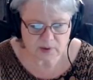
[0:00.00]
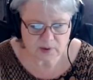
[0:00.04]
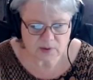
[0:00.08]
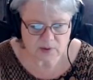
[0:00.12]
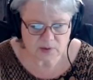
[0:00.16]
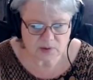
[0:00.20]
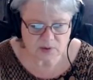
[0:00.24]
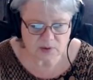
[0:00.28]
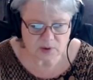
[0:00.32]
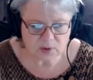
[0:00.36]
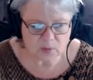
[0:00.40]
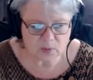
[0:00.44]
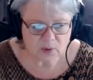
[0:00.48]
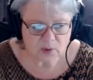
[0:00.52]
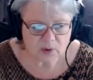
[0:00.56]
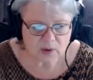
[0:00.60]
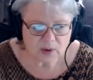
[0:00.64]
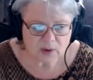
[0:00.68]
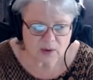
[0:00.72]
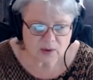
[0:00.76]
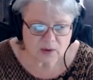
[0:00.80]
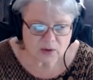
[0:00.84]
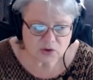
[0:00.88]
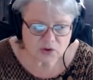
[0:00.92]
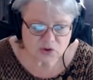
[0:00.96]
So
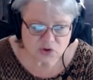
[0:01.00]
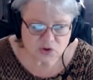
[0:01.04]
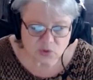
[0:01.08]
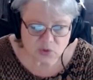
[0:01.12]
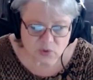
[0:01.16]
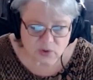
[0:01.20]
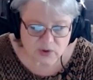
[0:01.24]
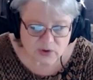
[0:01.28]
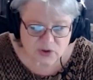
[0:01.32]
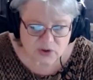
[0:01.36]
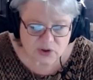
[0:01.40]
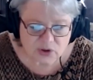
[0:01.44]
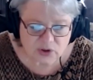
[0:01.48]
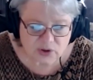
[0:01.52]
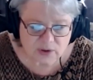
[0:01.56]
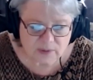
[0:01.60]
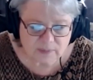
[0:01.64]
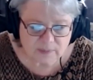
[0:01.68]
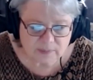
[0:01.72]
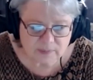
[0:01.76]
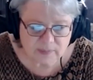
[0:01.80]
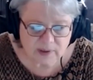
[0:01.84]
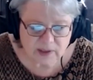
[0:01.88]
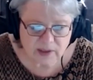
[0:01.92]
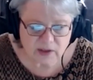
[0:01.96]

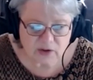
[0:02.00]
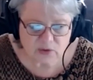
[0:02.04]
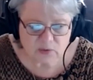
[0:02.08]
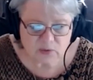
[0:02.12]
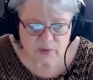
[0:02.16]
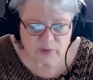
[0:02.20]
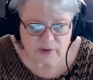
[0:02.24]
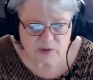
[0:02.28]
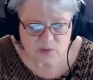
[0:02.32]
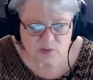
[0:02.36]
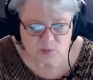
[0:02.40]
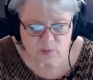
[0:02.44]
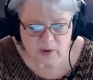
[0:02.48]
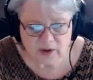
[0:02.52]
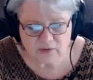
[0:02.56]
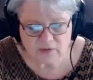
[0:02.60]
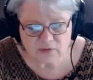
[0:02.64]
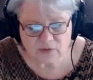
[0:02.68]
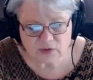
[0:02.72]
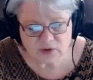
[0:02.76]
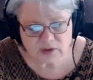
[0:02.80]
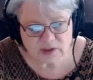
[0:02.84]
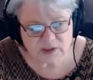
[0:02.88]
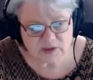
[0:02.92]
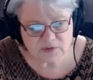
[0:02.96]
short-term, increased
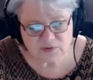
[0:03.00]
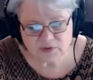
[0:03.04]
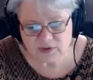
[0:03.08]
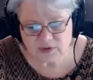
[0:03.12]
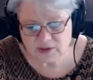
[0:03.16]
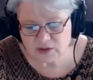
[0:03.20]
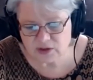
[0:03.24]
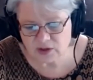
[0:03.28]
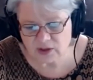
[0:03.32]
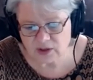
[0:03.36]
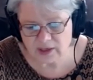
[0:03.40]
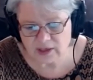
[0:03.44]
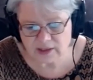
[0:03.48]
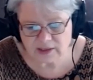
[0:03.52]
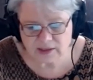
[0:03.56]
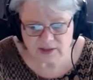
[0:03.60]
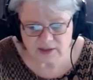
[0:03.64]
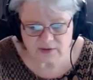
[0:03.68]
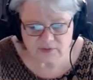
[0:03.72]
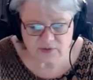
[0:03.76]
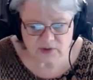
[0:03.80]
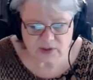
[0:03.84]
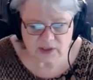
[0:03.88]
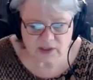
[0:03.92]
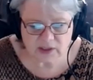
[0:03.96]
wakefulness, physical
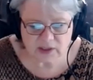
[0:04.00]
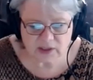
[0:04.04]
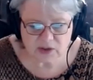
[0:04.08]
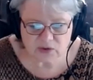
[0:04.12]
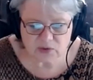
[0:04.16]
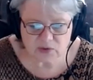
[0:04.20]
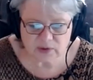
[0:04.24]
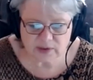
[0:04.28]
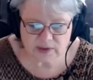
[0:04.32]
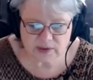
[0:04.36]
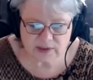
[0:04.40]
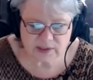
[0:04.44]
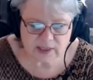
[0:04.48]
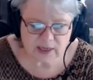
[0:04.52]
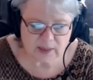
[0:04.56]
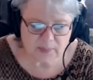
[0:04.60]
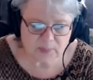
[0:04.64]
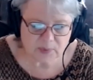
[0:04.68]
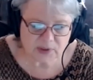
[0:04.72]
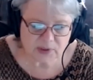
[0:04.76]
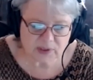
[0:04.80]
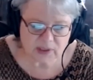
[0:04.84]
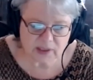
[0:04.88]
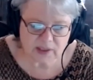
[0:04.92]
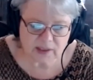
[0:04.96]
activity, decreased
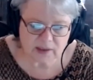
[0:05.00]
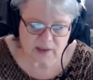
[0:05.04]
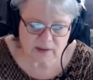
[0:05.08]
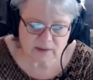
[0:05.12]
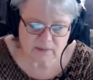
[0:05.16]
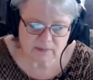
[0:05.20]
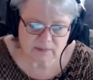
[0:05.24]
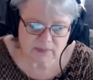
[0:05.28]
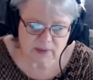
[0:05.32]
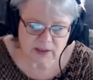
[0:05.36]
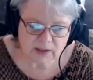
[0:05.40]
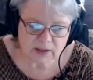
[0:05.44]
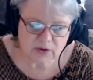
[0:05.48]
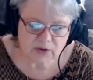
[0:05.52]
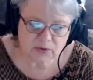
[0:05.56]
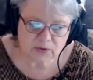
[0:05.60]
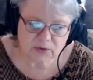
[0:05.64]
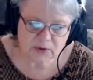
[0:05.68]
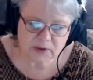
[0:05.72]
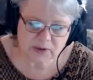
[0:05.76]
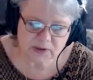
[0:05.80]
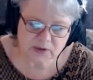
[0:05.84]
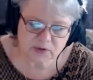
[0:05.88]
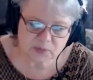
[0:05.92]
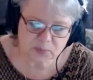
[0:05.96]
appetite,
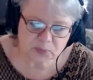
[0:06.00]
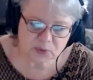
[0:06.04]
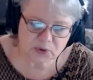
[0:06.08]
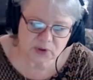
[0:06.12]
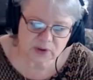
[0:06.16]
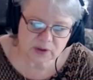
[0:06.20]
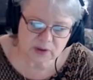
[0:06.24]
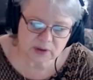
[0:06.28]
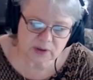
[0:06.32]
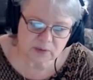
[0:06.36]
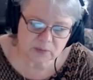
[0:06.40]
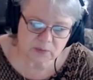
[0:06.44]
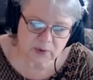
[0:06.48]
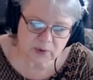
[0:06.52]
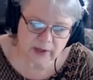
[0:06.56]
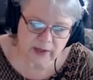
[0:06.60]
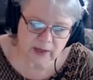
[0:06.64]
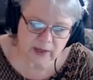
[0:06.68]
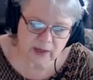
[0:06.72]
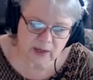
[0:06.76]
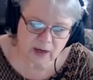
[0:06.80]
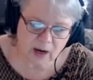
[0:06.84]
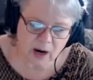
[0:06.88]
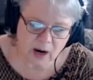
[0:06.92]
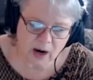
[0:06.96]
increased breathing
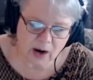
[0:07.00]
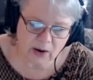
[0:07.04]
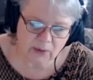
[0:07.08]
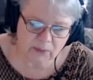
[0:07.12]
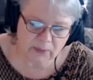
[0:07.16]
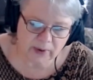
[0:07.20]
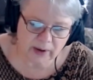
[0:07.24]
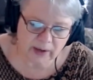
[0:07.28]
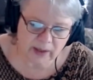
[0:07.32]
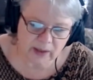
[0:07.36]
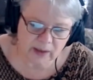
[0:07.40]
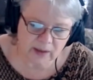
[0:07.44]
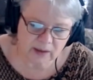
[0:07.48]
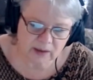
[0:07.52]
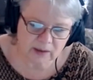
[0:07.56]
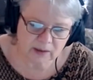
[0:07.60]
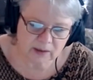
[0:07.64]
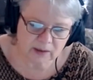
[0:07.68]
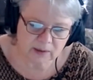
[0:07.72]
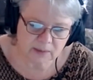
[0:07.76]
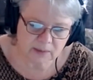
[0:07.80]
rate, heart rate,